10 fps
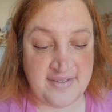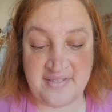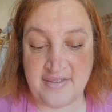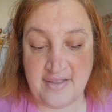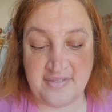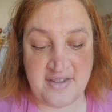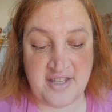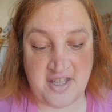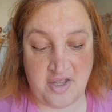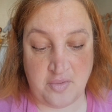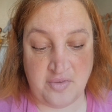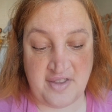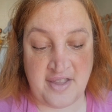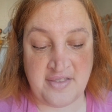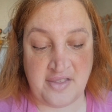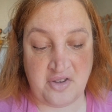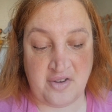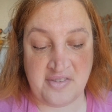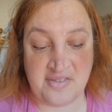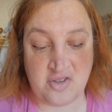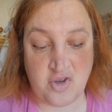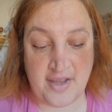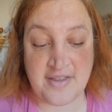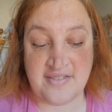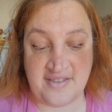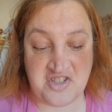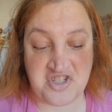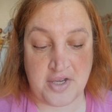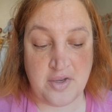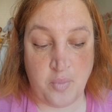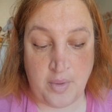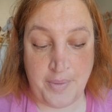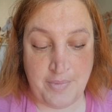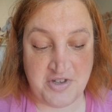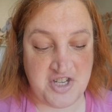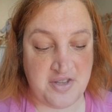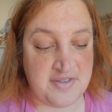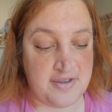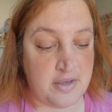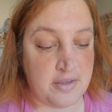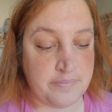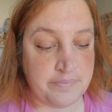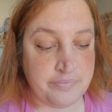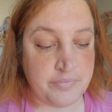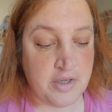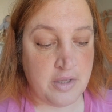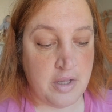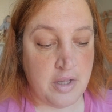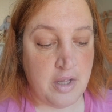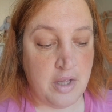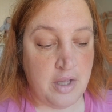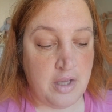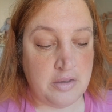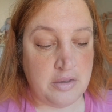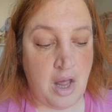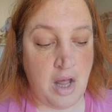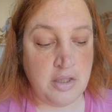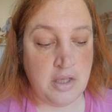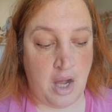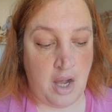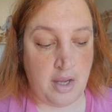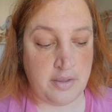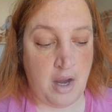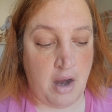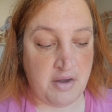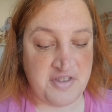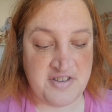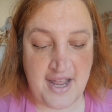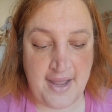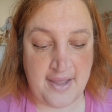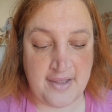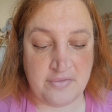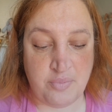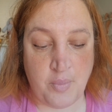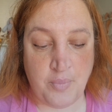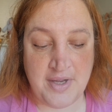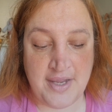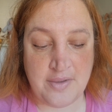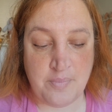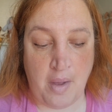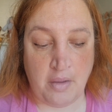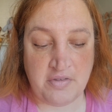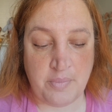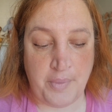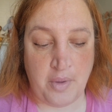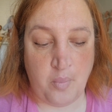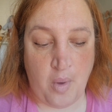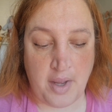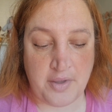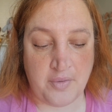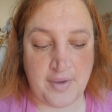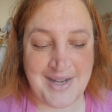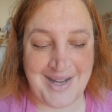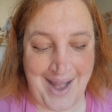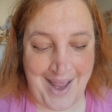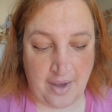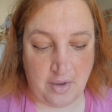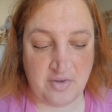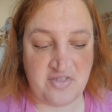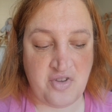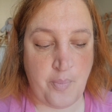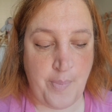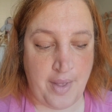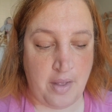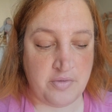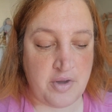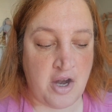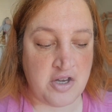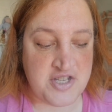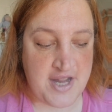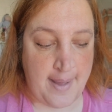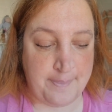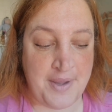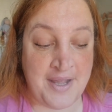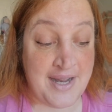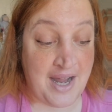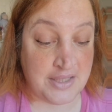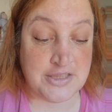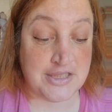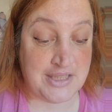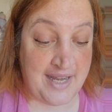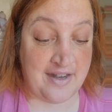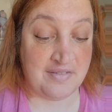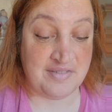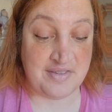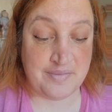it's easy to use and the transition will be much easier. Long gone are the days when we need multiple watery layers to build our depth and color layers.